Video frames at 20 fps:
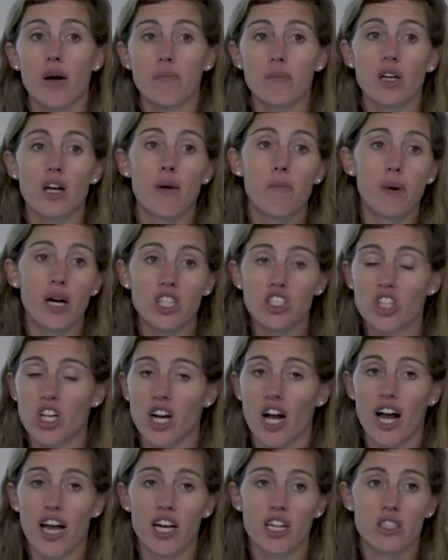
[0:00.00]
Combustion
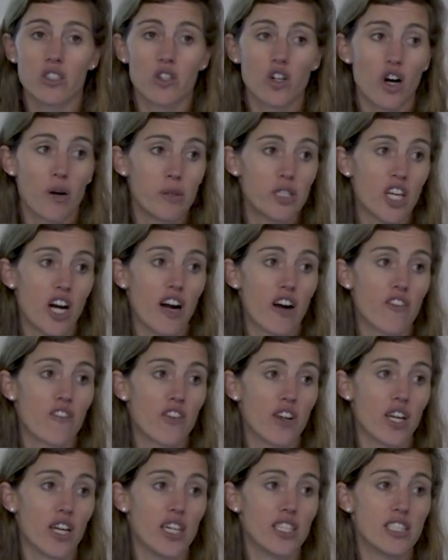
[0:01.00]
ion
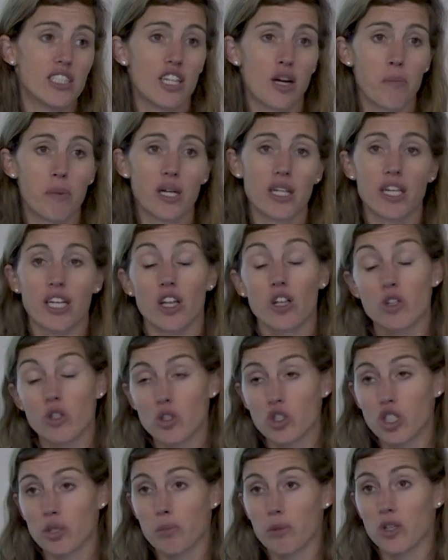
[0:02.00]
chromatography is typically a little
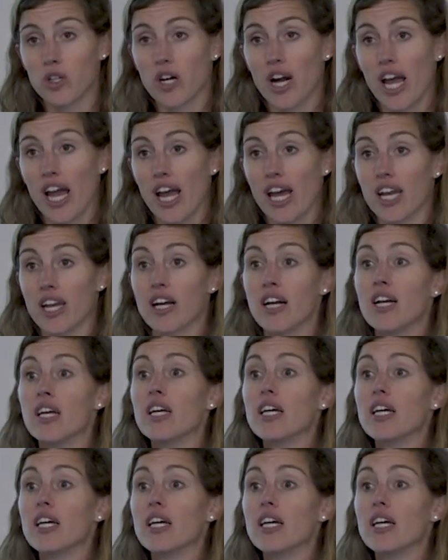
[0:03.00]
cheaper and